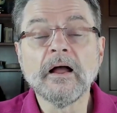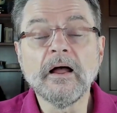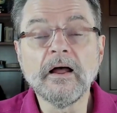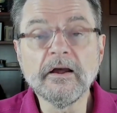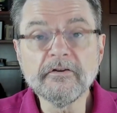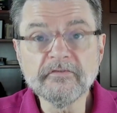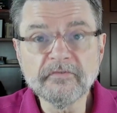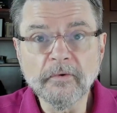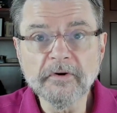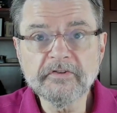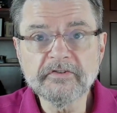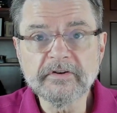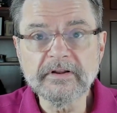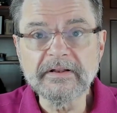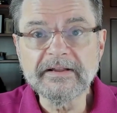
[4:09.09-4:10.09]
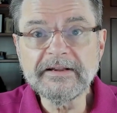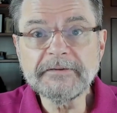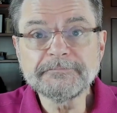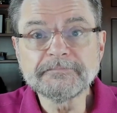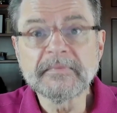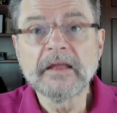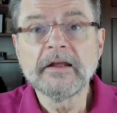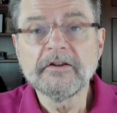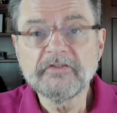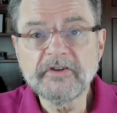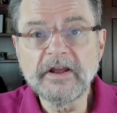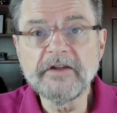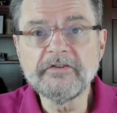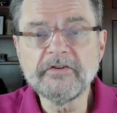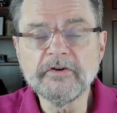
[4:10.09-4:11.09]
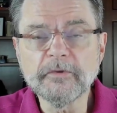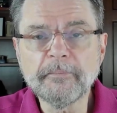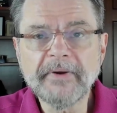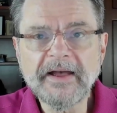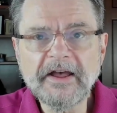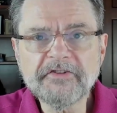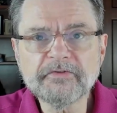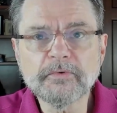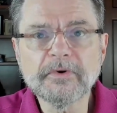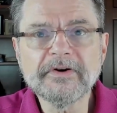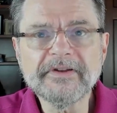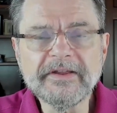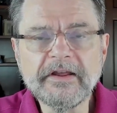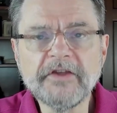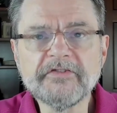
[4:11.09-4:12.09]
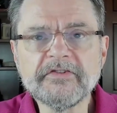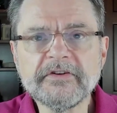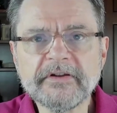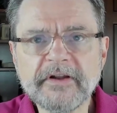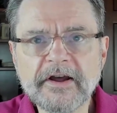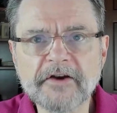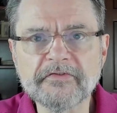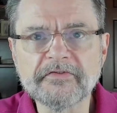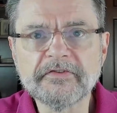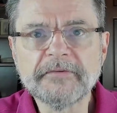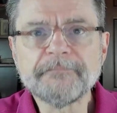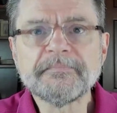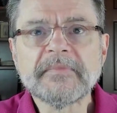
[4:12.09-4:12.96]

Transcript: Unfortunately, changing your password isn't enough.